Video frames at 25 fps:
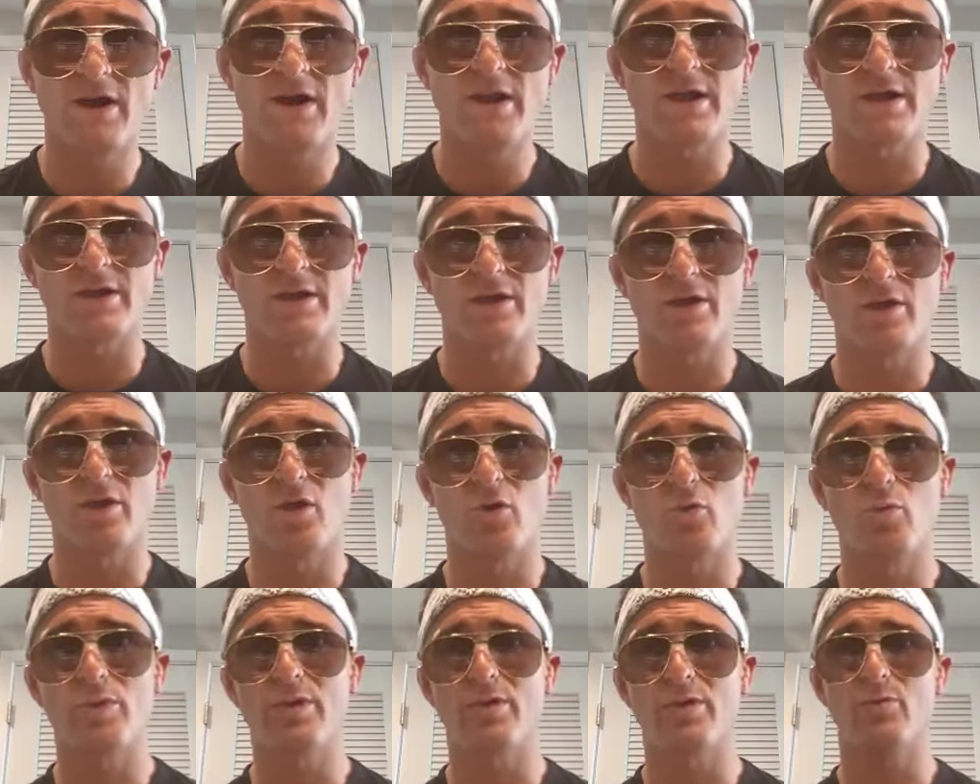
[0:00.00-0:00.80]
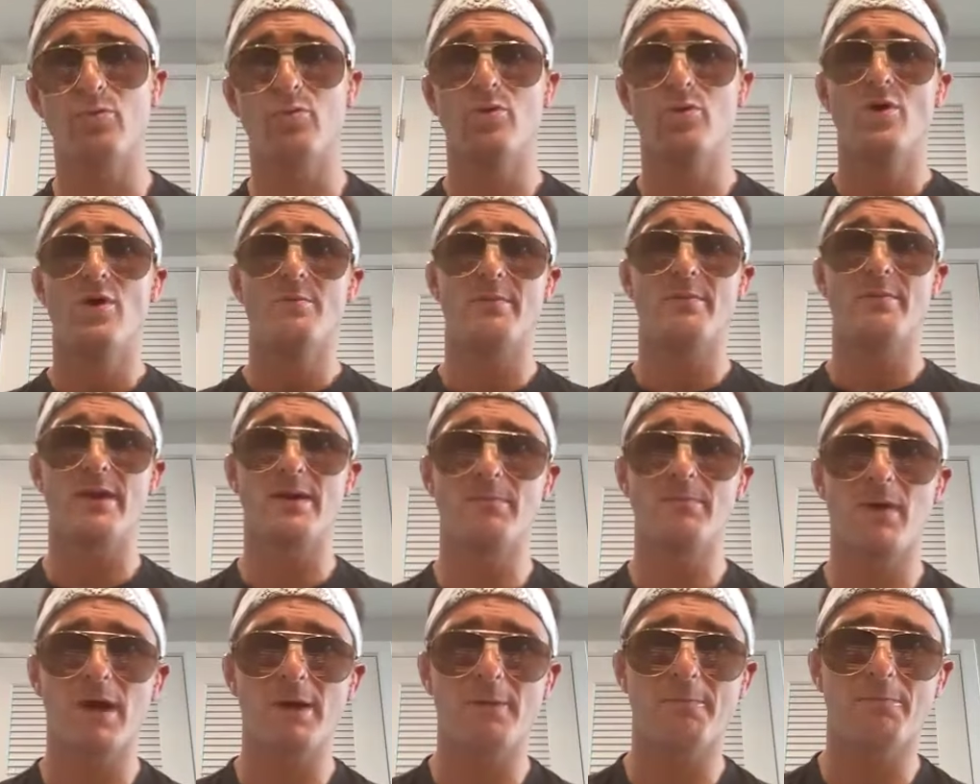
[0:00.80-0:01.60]
fighting. You know, we, me
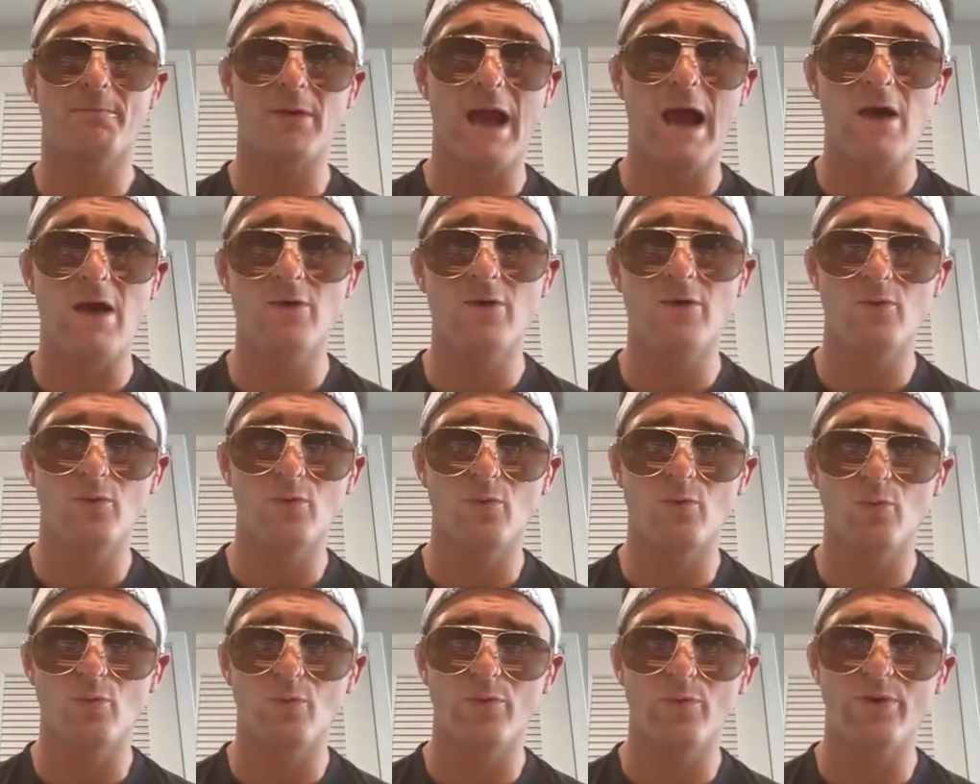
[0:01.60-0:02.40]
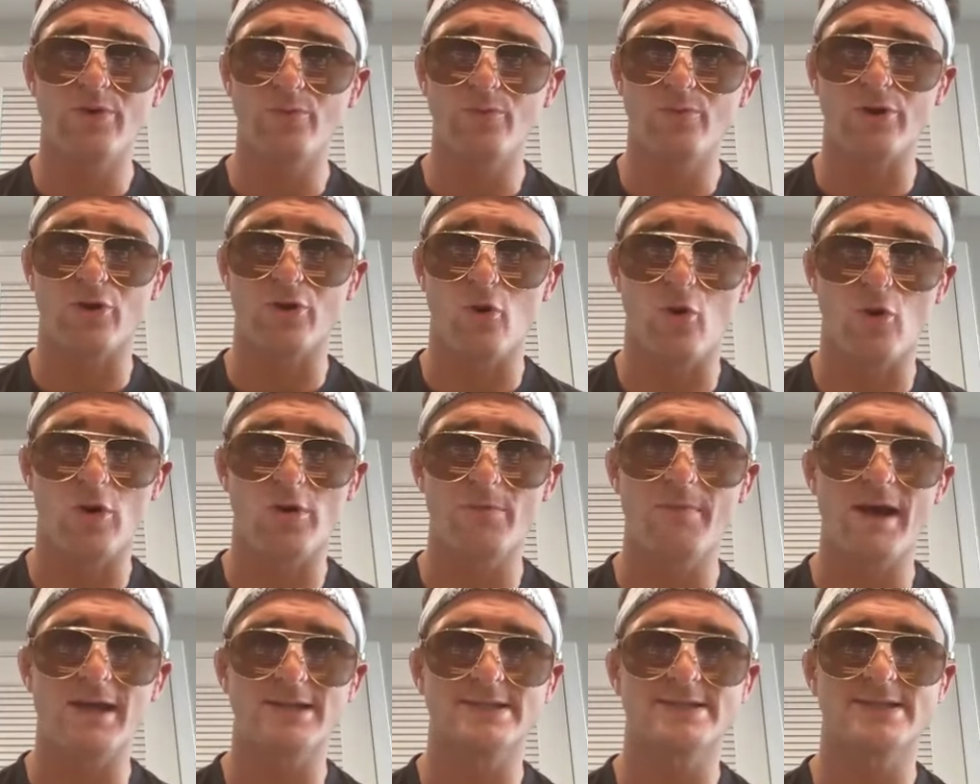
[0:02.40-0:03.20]
and Mike Brown, we
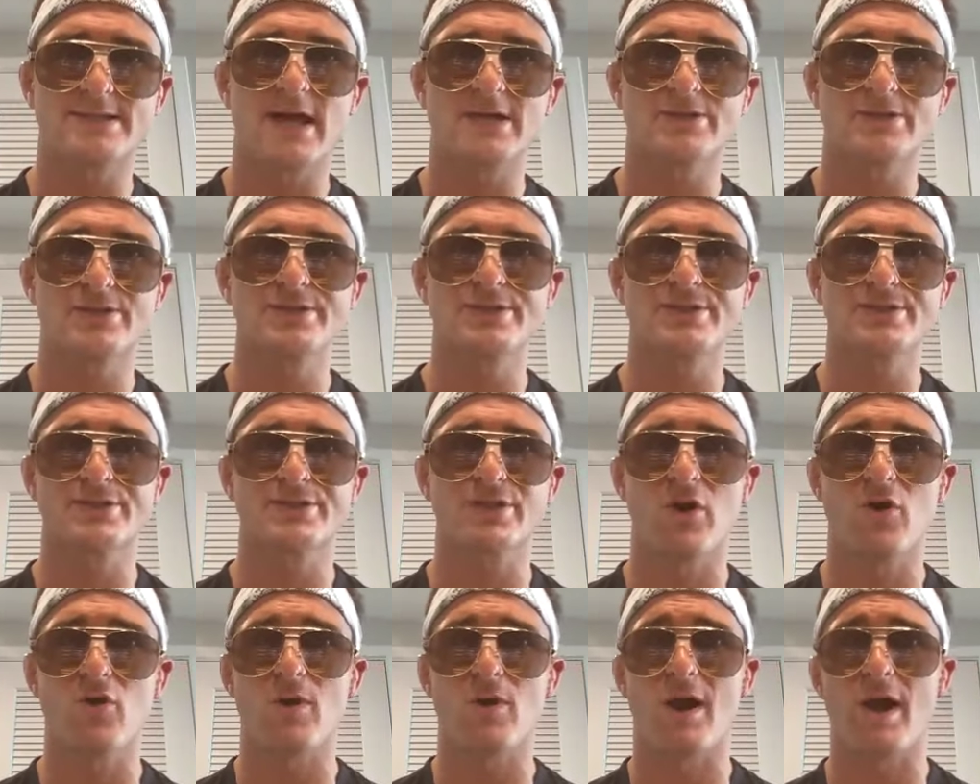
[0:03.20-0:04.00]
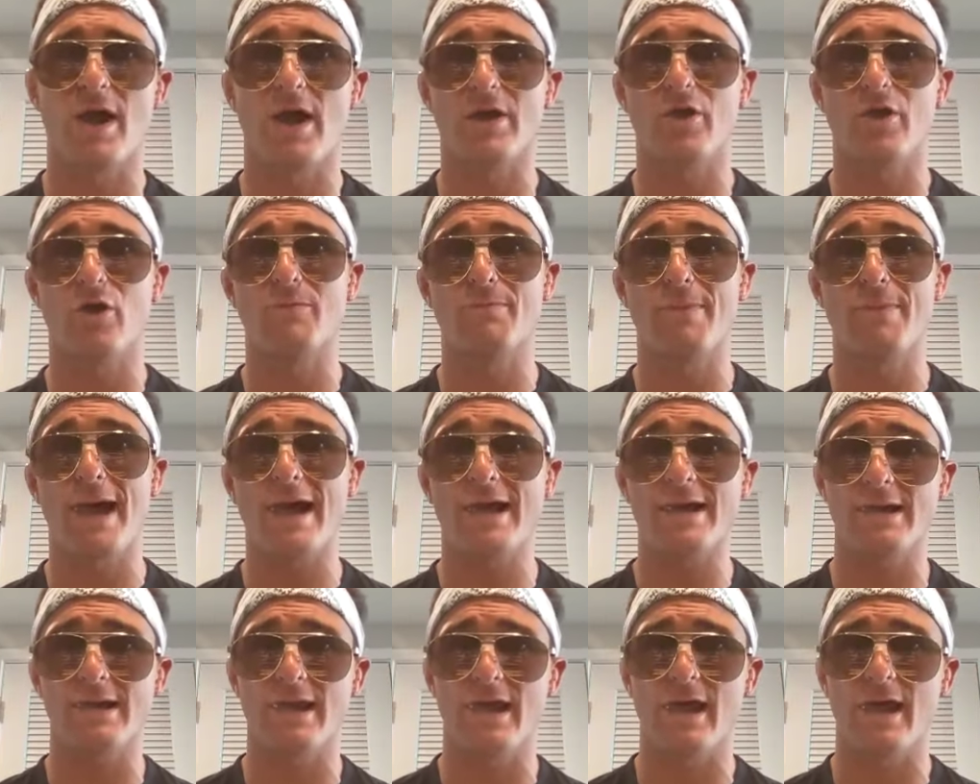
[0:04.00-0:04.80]
record my sessions. So I go
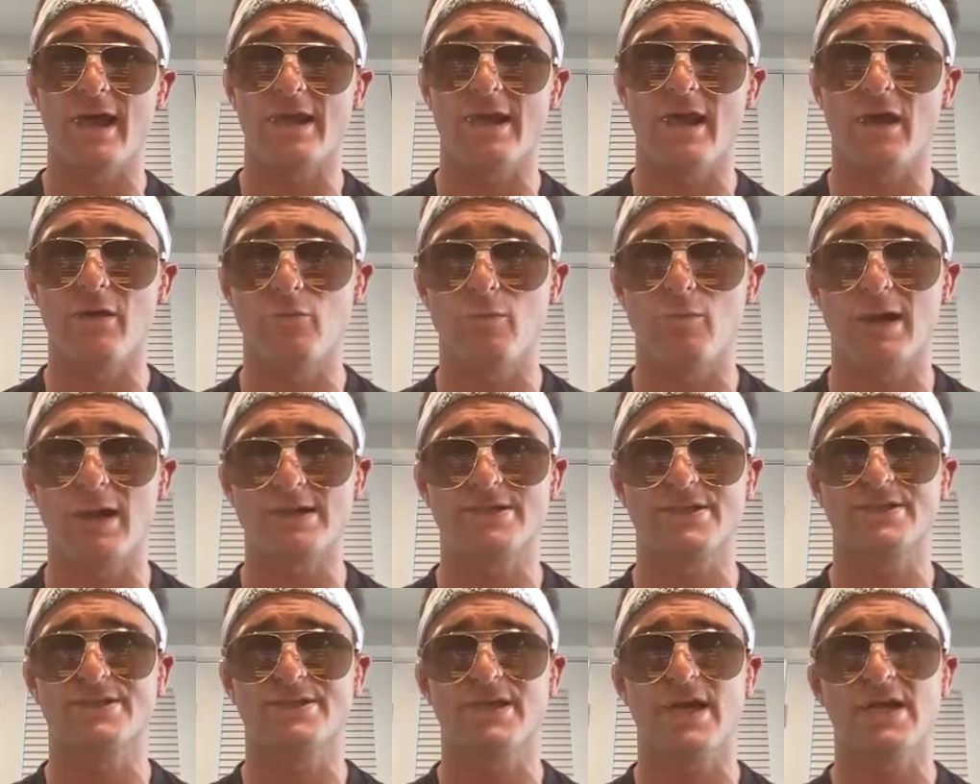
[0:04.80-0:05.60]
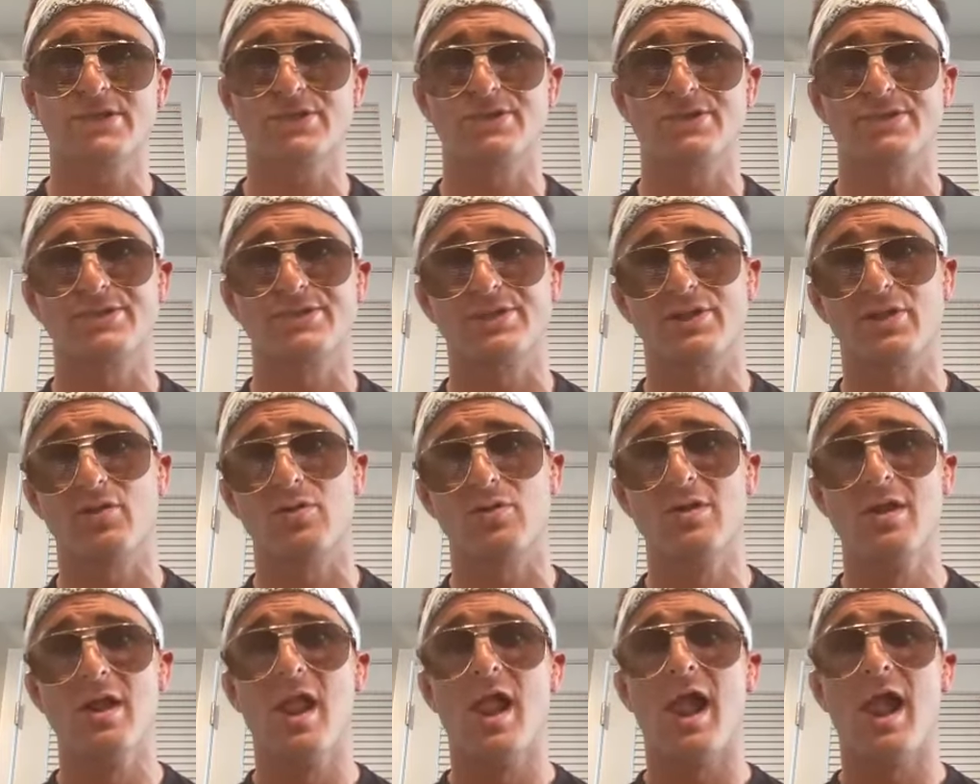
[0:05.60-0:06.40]
back and I watch the sessions, you
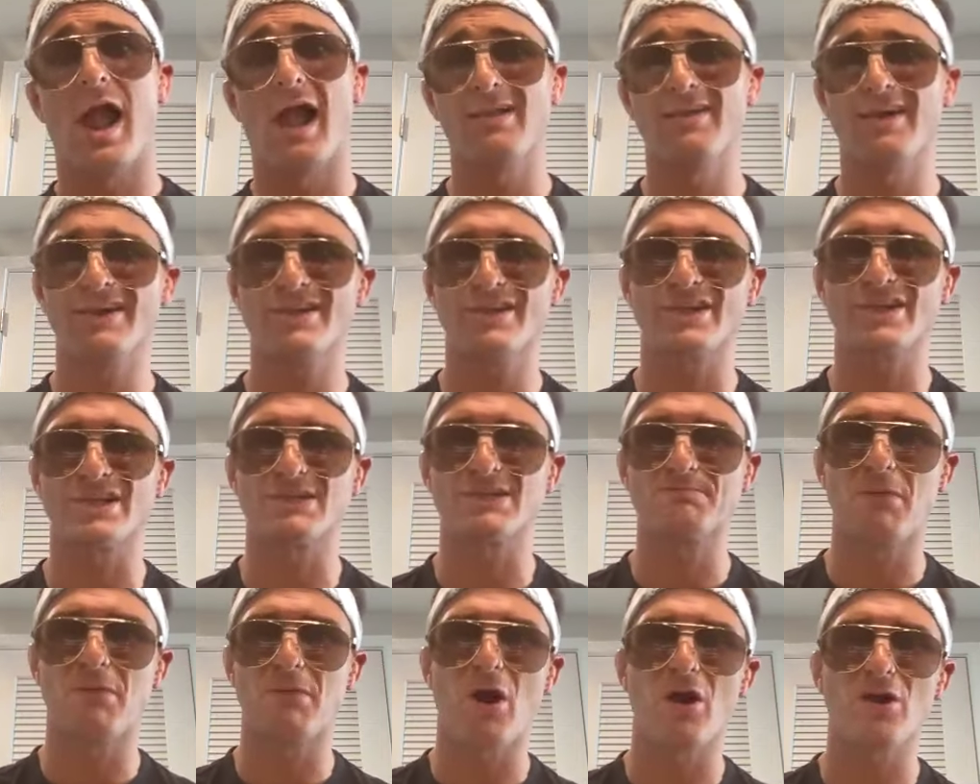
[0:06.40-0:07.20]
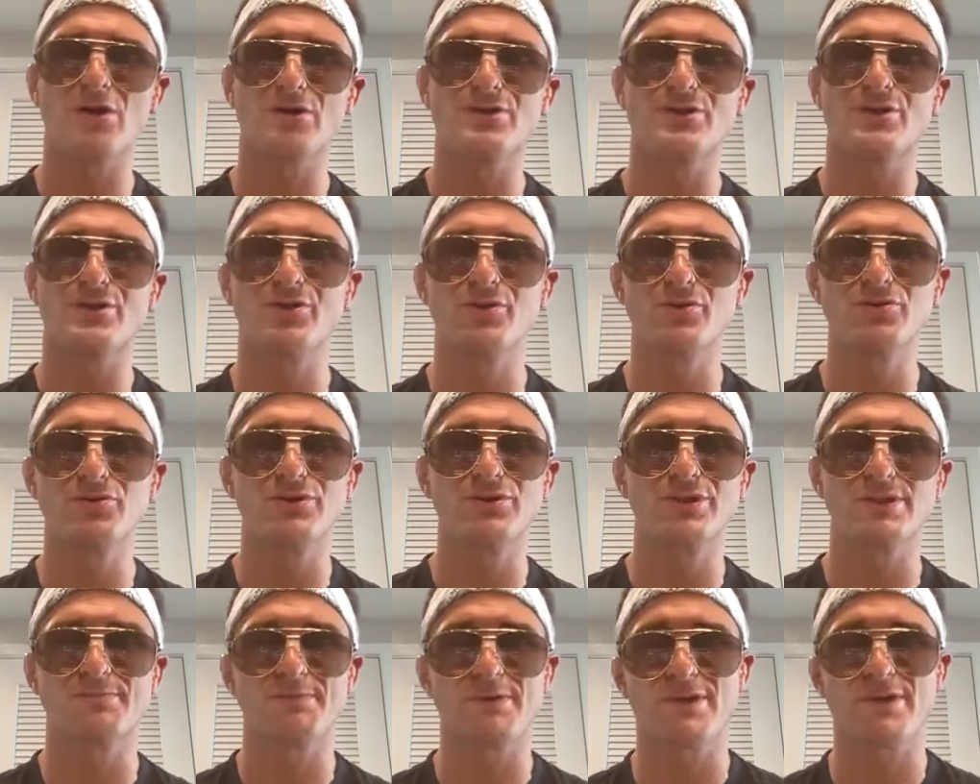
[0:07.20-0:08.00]
know, I like to spar too,
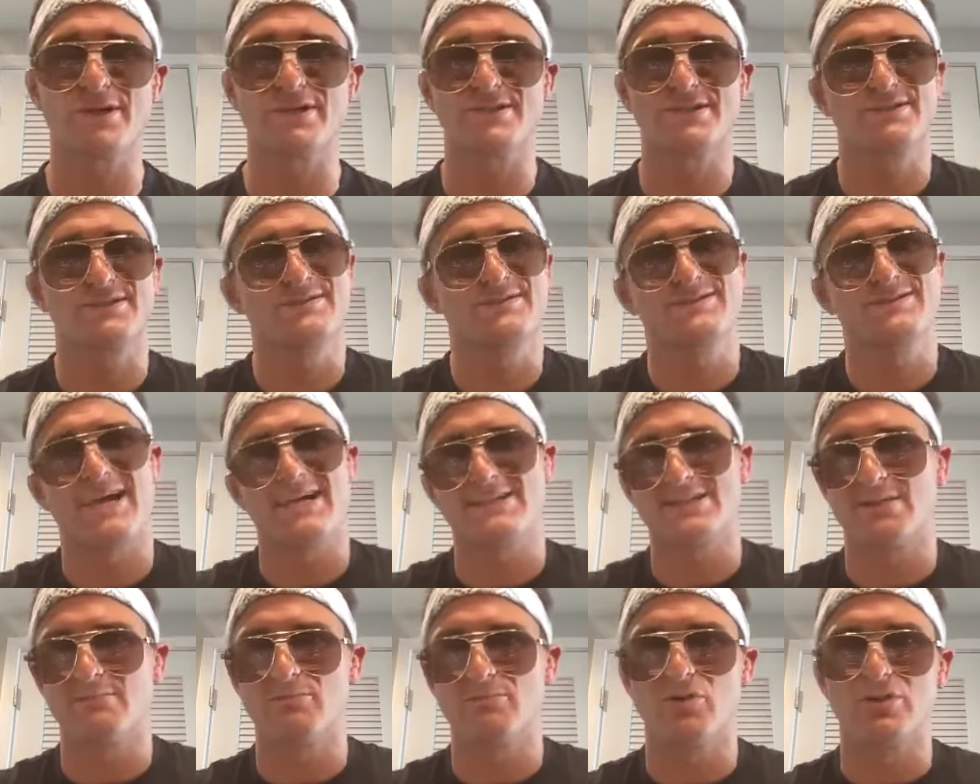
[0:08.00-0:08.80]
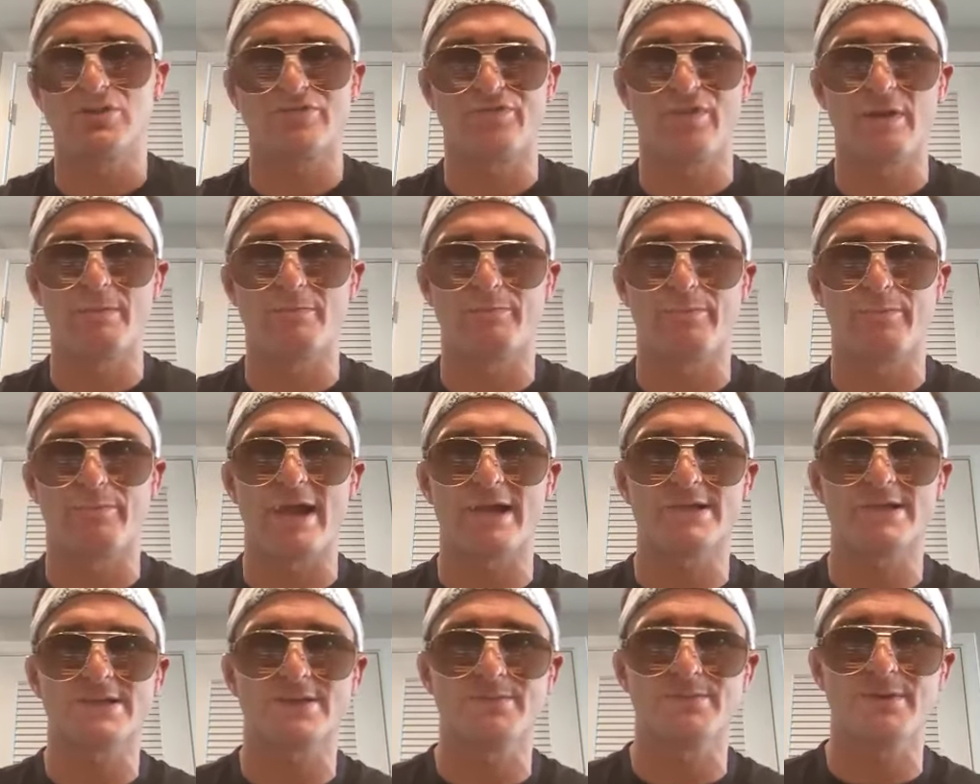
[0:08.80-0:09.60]
just because that's the most fun
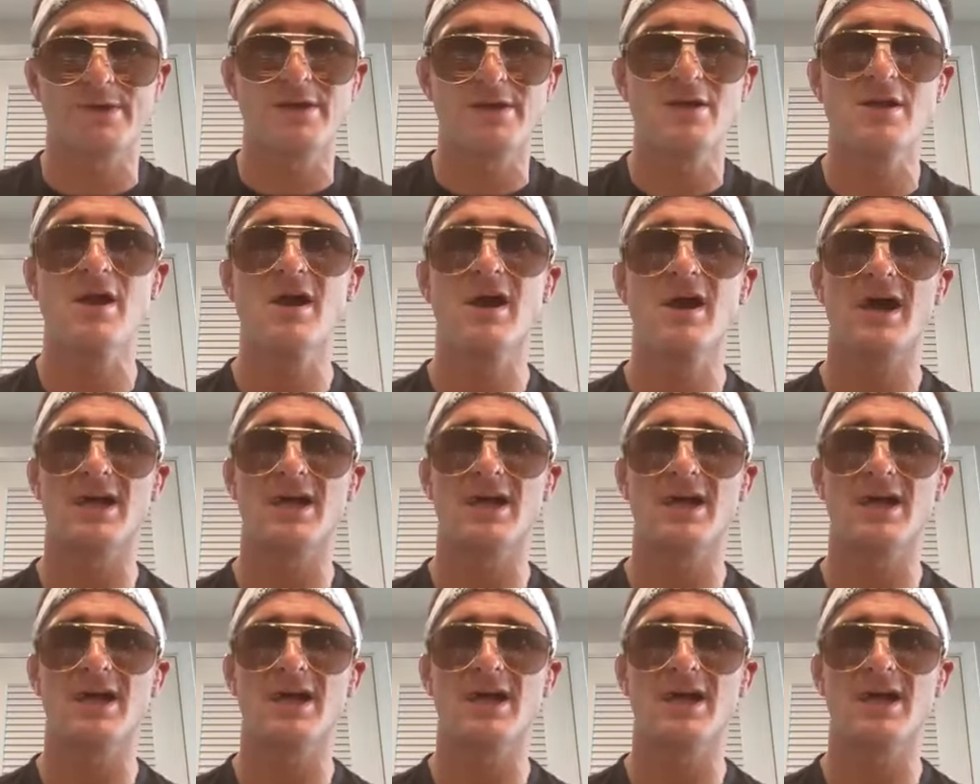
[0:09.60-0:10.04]
practice to me.